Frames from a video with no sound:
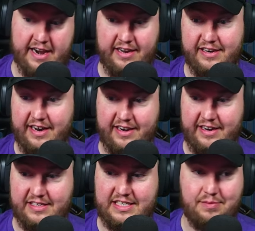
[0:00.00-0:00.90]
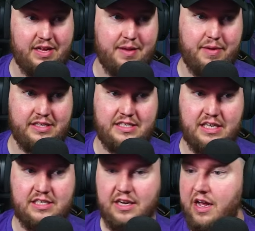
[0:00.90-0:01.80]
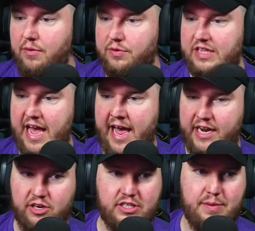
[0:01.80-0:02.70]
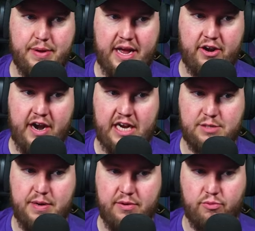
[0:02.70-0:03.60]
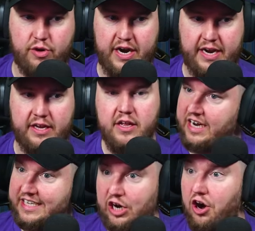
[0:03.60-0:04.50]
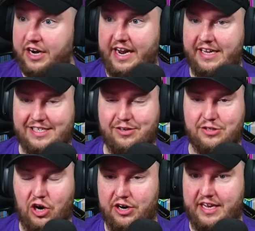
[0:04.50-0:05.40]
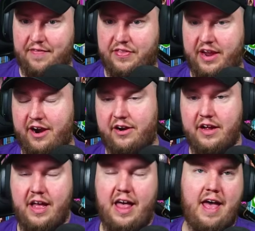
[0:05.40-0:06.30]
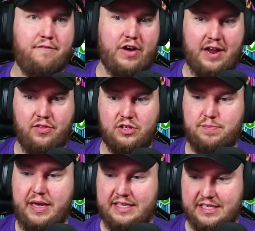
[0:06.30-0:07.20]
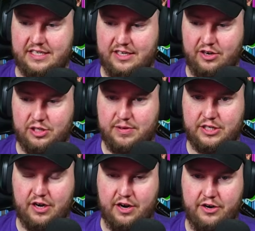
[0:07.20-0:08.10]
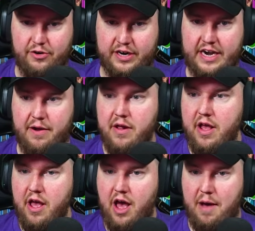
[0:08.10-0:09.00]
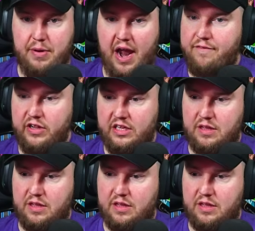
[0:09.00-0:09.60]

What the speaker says: it and it seemed like it made sense. With the accuracy banner, HP ring, it's Argonite, so it's hard to get there and find those pieces, you know, especially on a newer account. But I feel like the